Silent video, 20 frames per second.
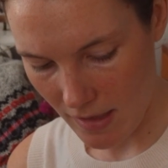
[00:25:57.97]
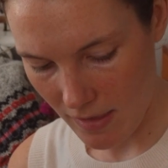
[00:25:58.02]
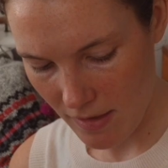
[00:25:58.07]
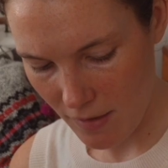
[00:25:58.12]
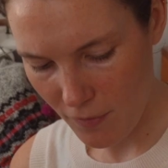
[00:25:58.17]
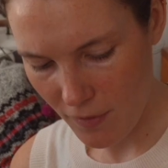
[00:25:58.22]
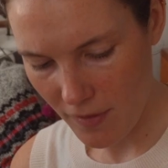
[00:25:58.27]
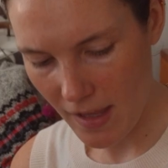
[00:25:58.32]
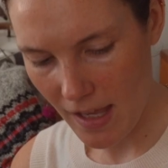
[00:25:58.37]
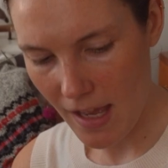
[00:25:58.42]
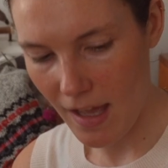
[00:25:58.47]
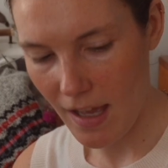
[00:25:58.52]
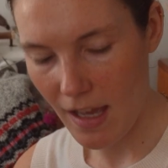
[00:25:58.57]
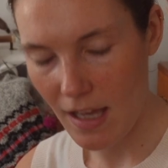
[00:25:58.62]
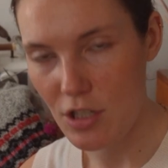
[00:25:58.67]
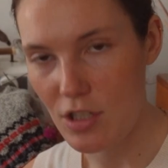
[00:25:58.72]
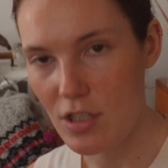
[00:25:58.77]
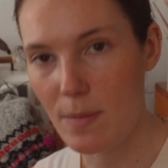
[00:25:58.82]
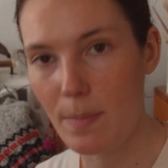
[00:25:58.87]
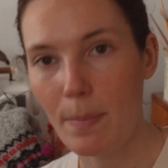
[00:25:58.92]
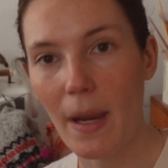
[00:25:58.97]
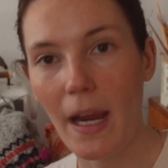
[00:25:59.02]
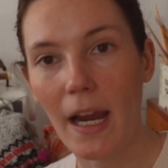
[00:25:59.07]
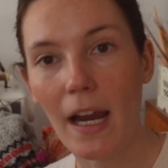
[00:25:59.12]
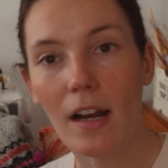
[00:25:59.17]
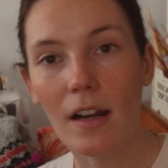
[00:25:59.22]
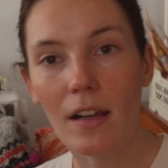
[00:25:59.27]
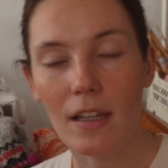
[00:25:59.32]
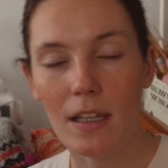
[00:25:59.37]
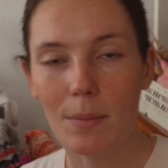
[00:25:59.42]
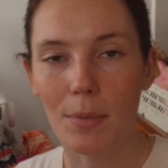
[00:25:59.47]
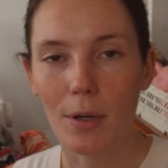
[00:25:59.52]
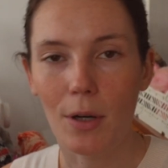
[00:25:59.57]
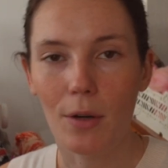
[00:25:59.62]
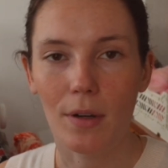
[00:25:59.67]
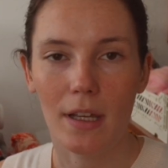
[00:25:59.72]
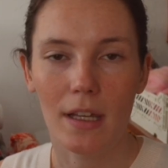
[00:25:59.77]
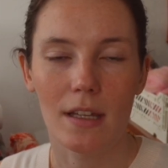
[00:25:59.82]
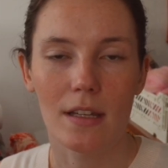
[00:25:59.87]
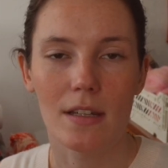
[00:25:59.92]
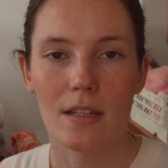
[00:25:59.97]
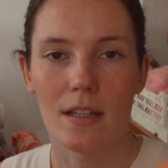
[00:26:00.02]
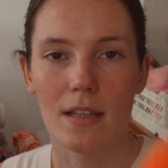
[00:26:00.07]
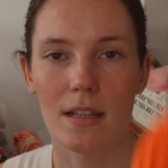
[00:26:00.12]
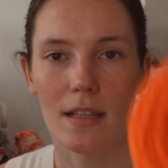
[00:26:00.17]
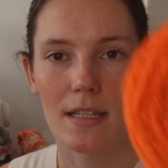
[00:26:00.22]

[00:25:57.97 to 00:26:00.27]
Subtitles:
think for the hat I just barely broke into the